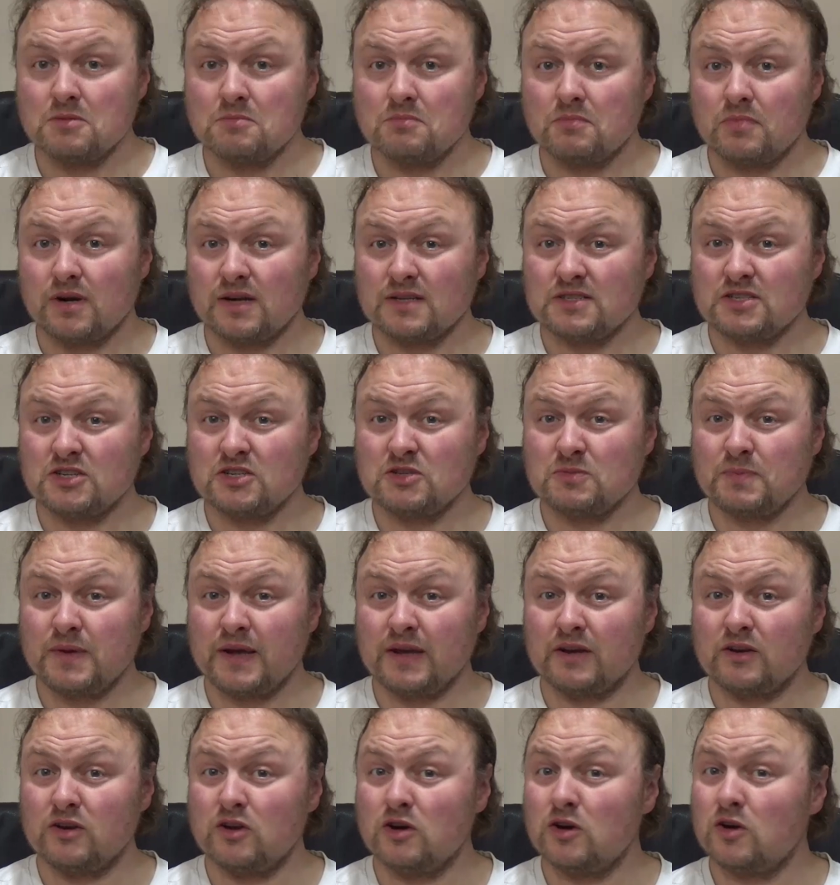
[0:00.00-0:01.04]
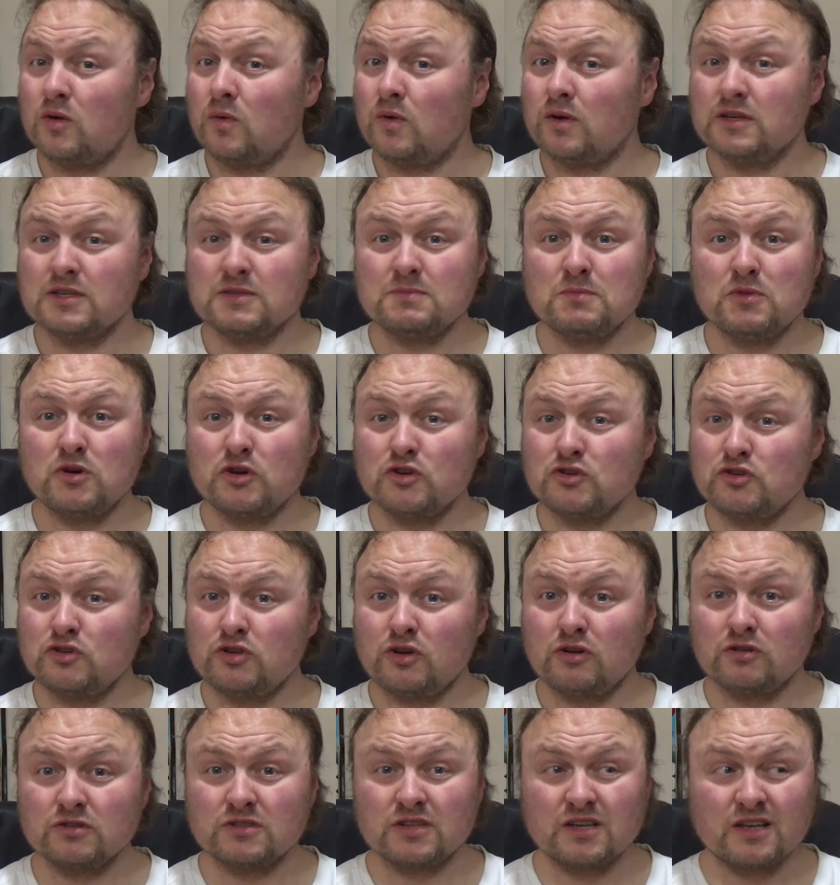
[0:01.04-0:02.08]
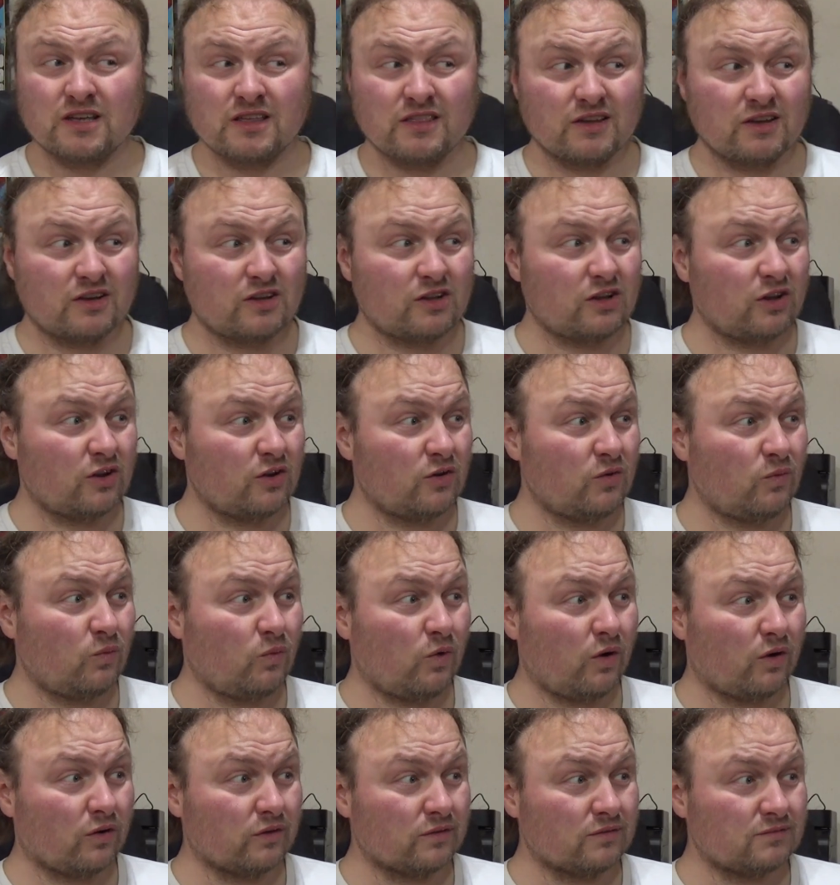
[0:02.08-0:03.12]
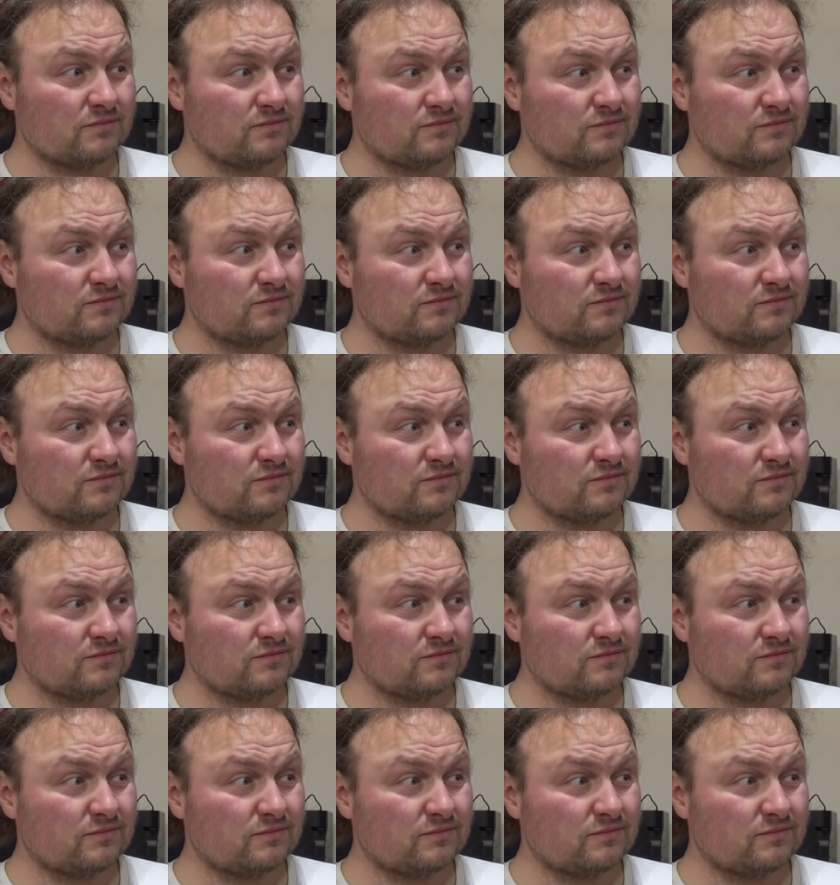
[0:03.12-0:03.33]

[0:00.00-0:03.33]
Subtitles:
But I suspect no one is more shocked than Clone One.